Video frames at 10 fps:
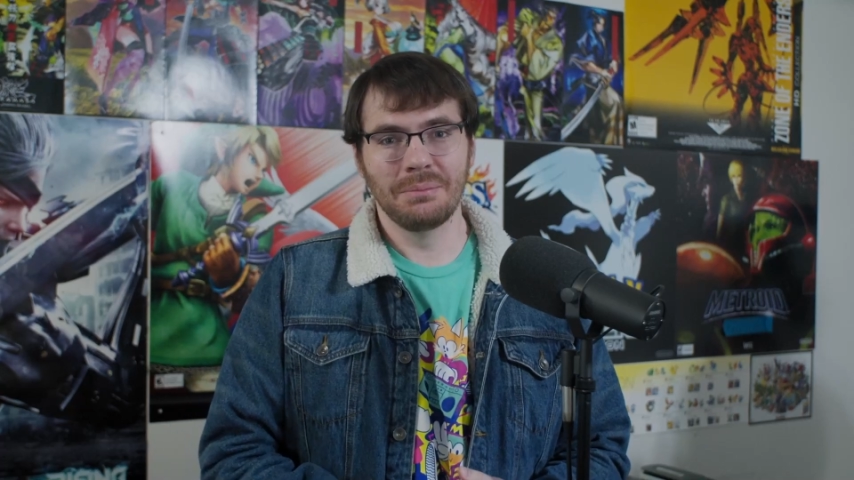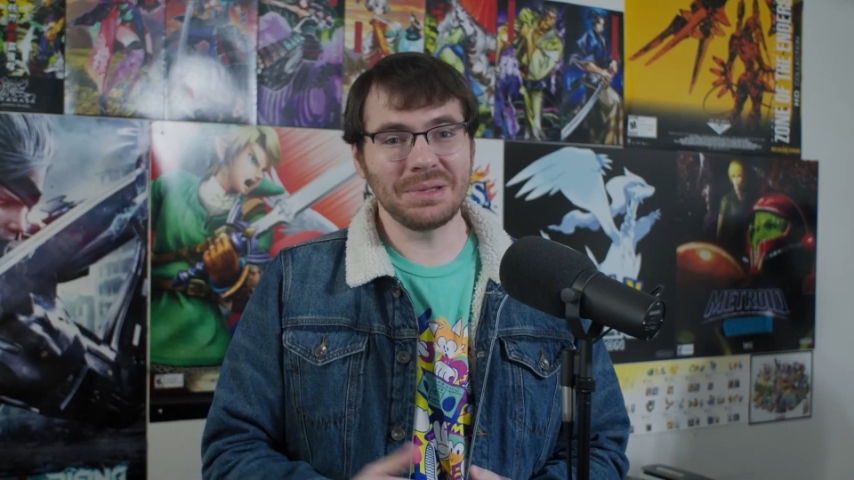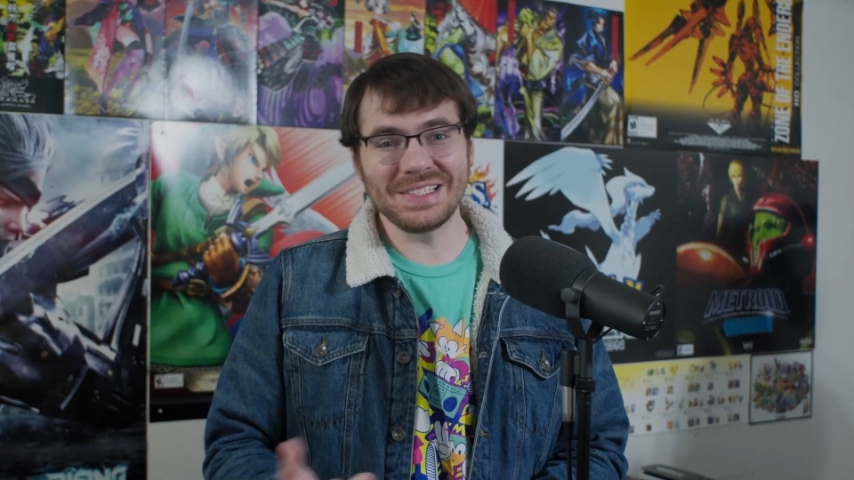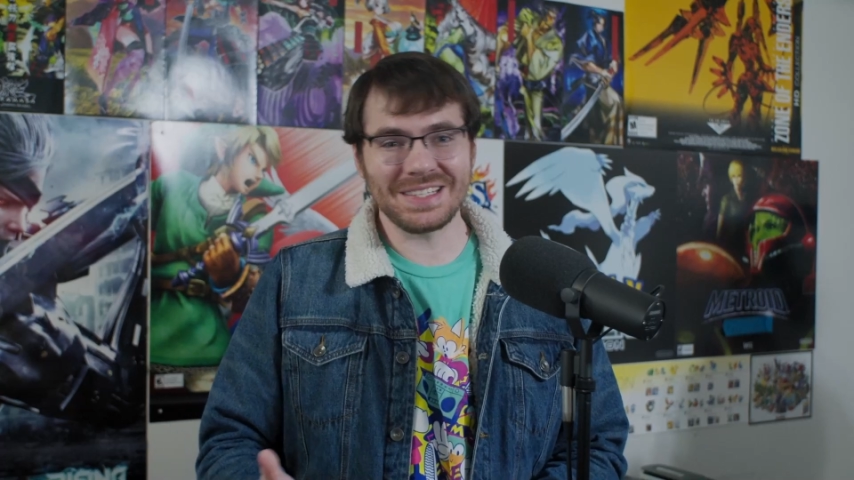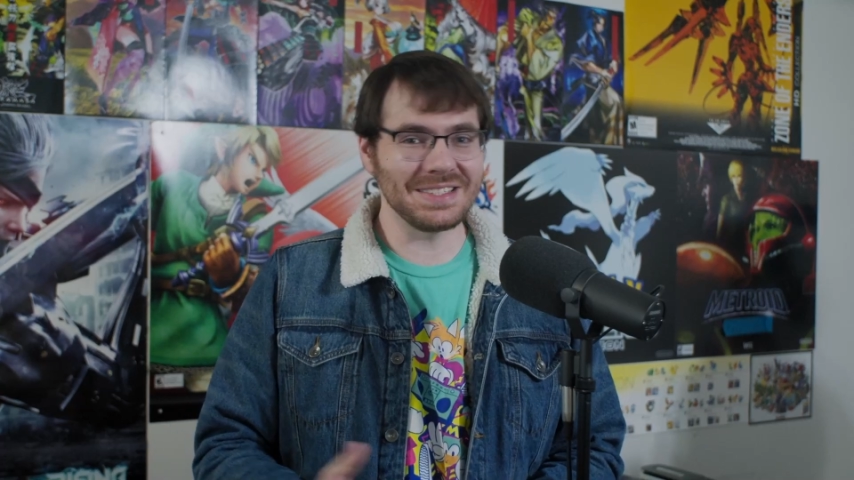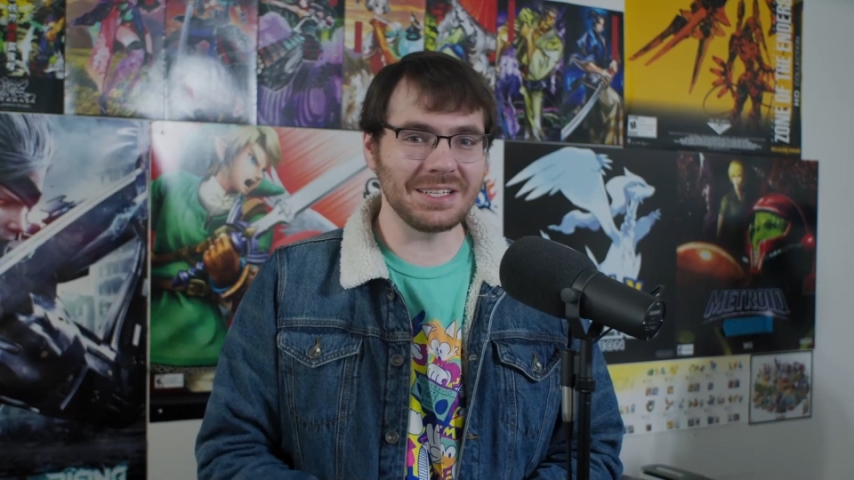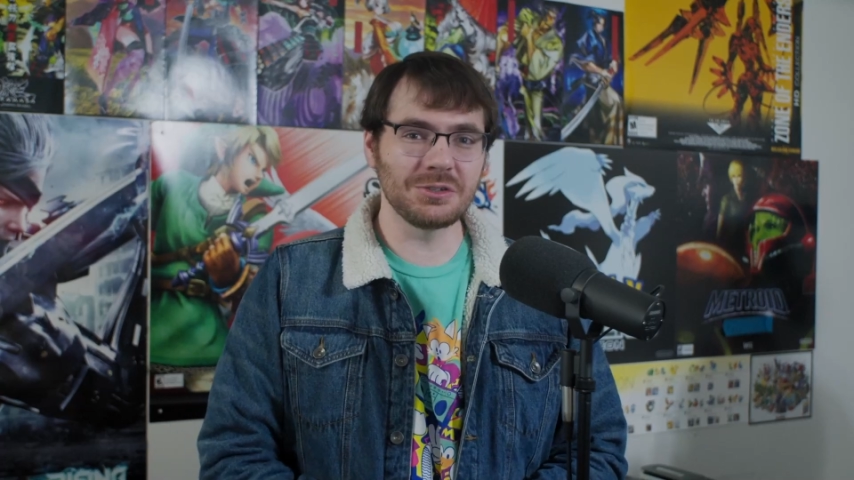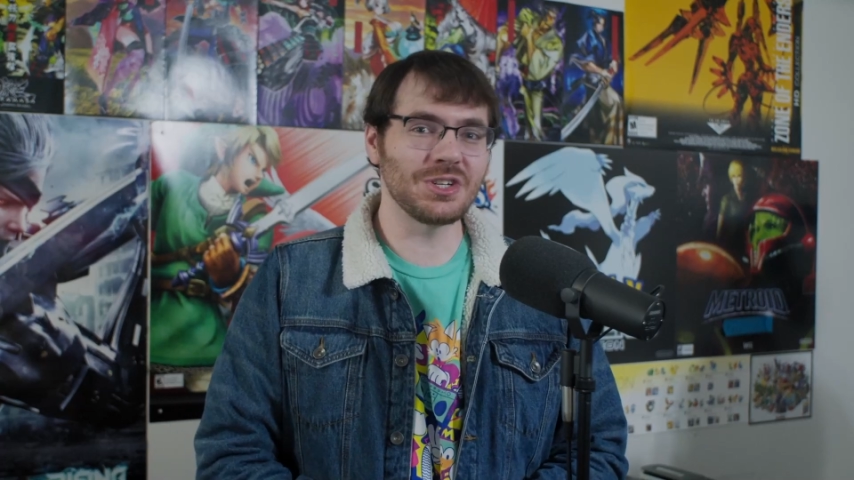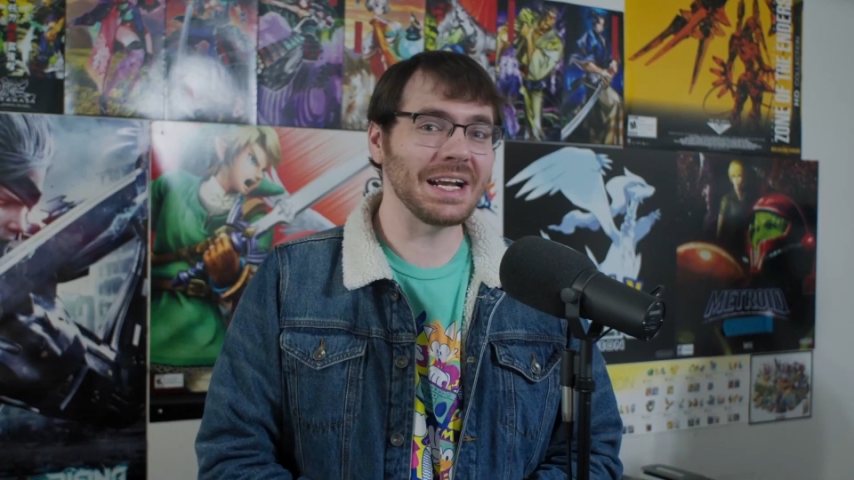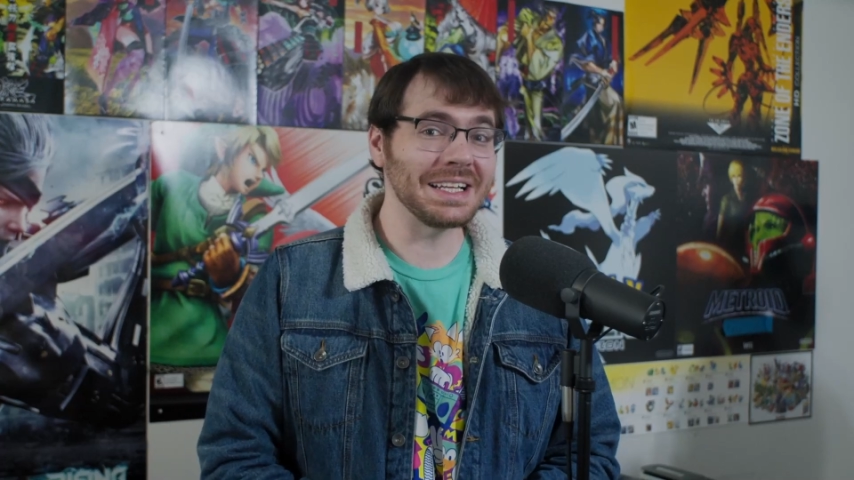Please
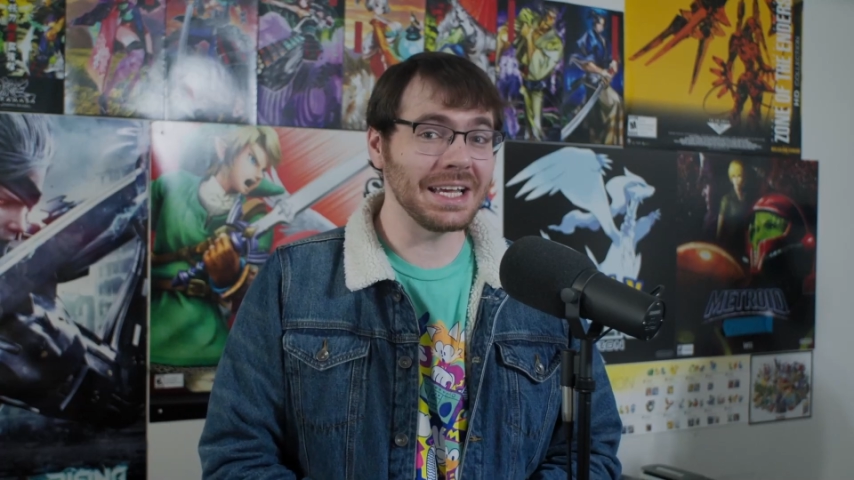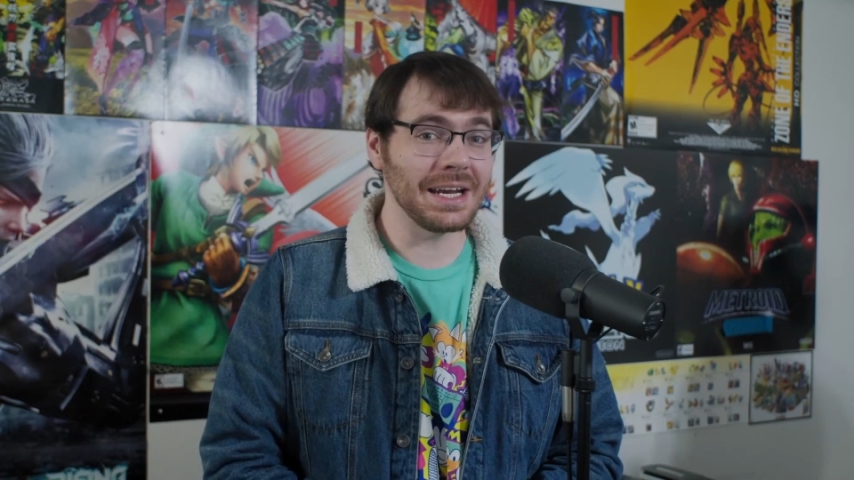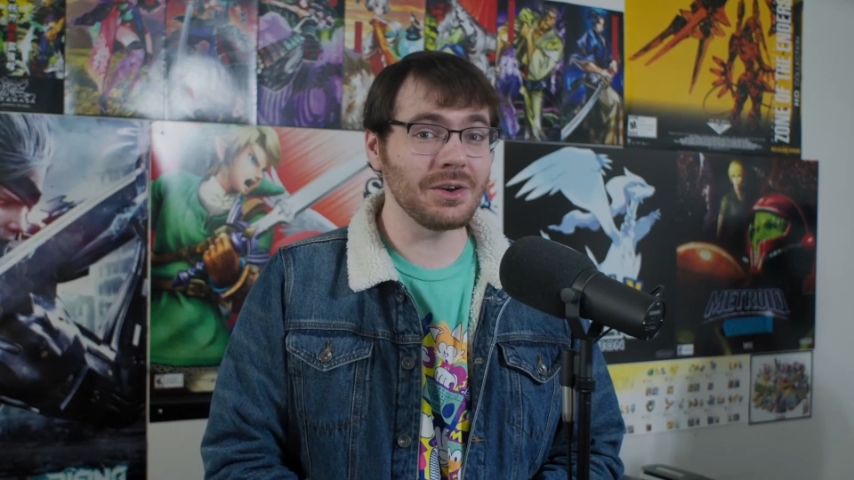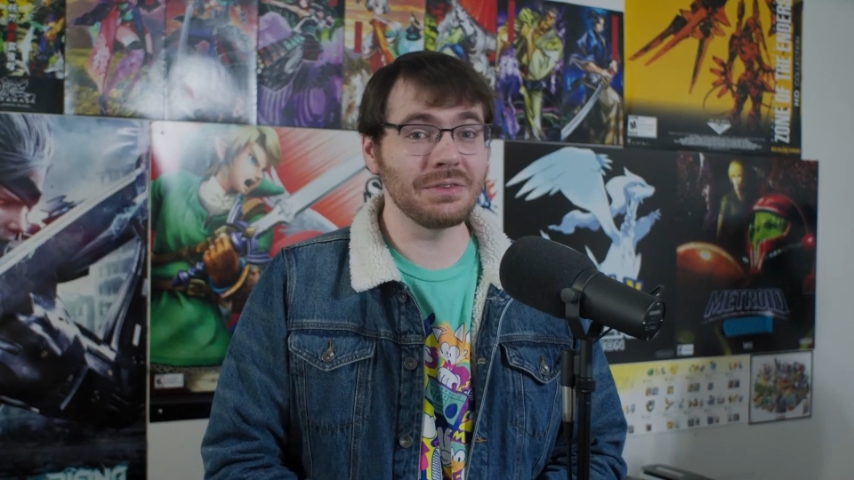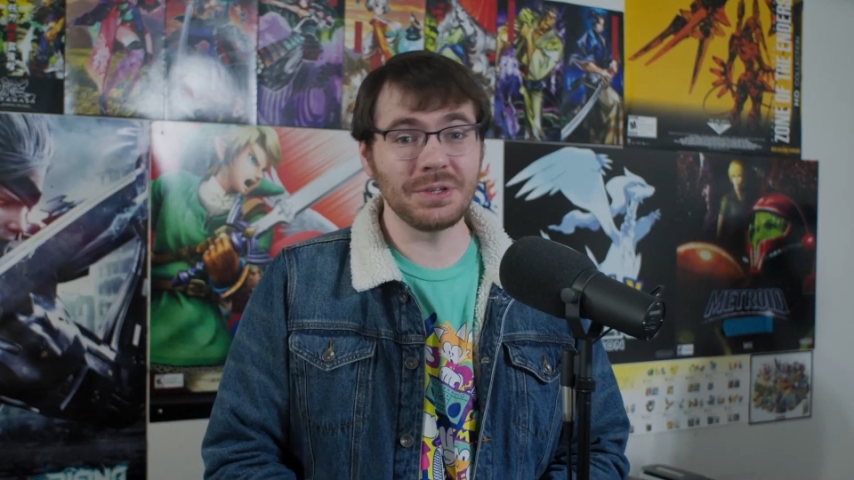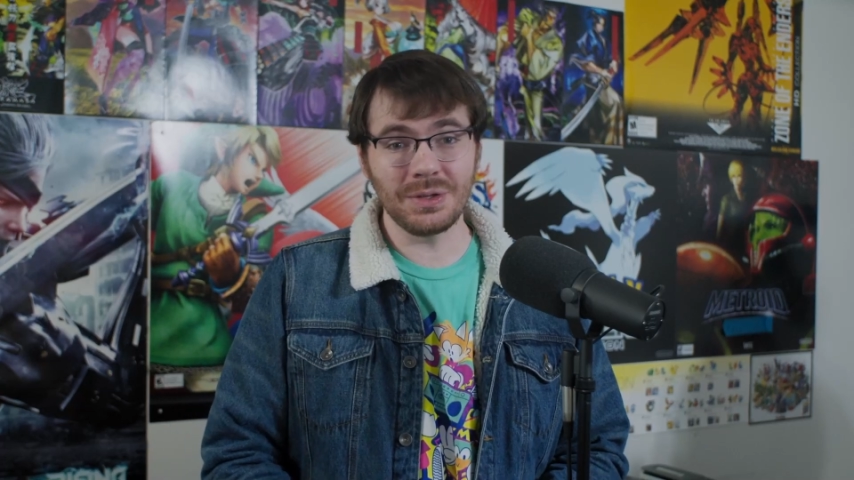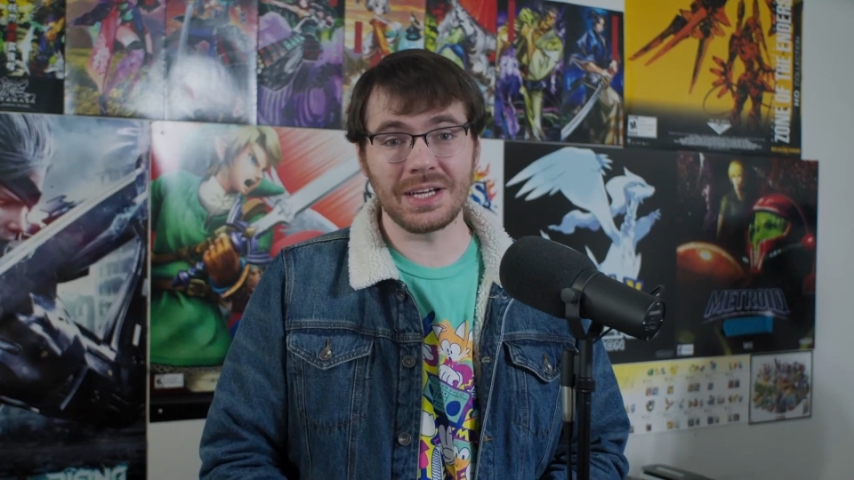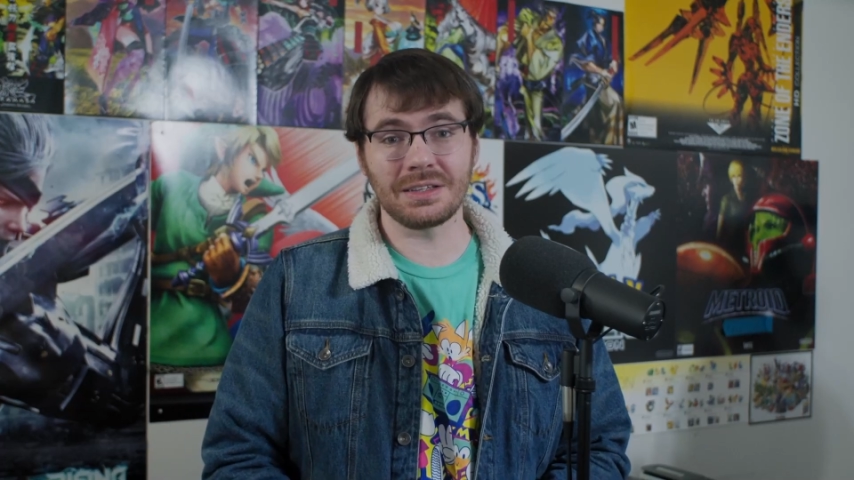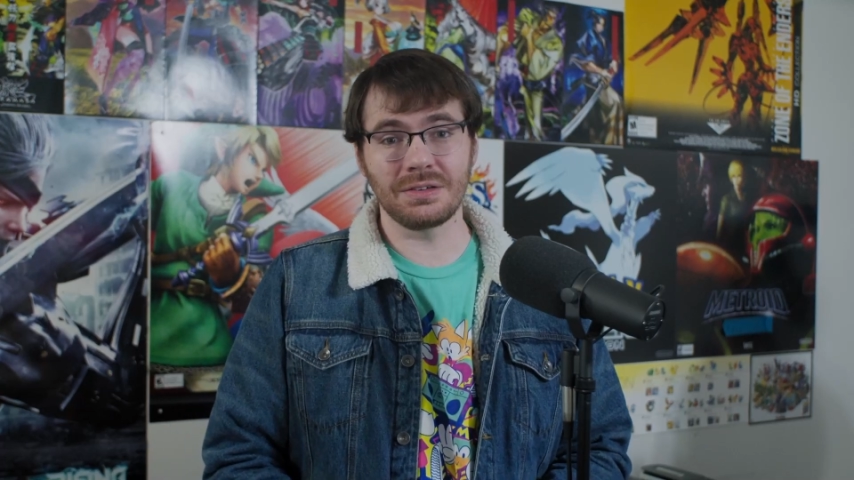consider checking that out if you like